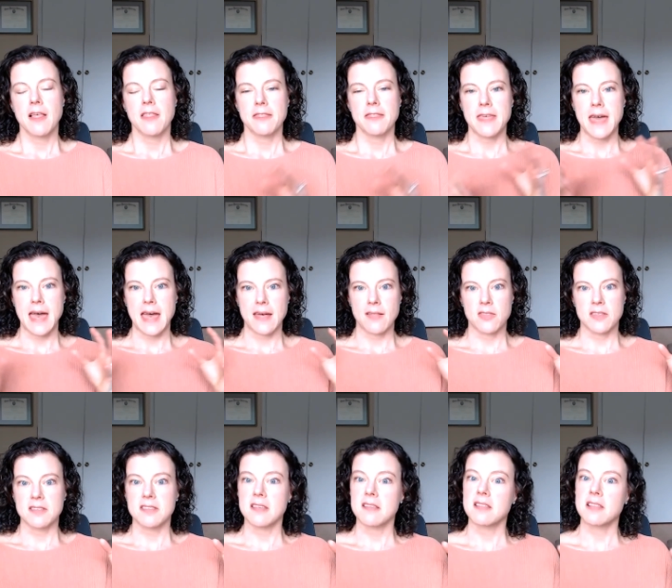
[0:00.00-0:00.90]
that
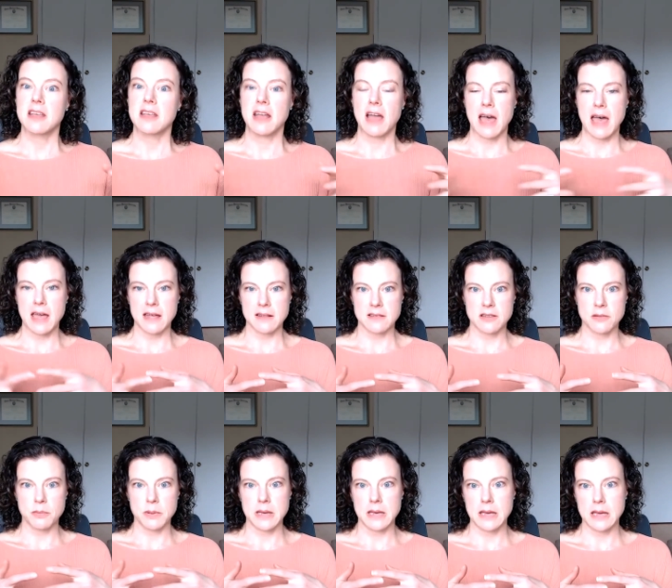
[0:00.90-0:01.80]
this has got to
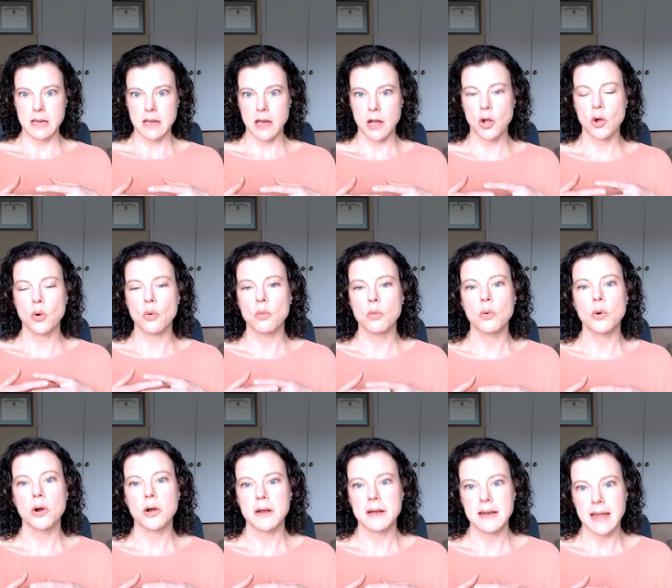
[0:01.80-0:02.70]
be a
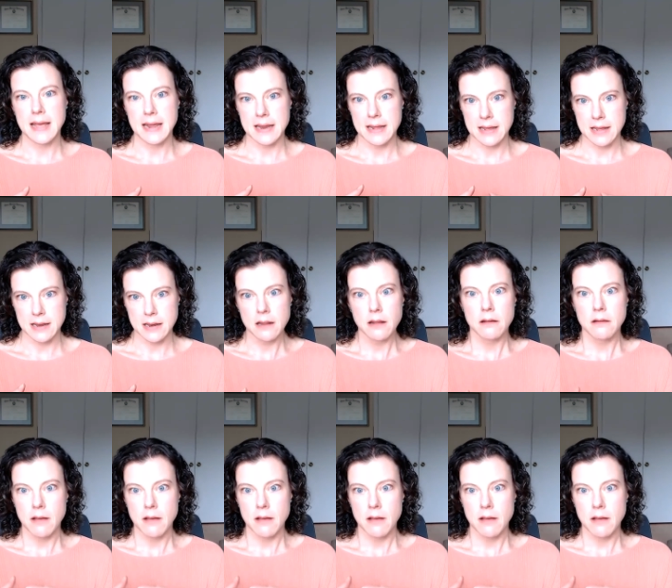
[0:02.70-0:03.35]
coordinated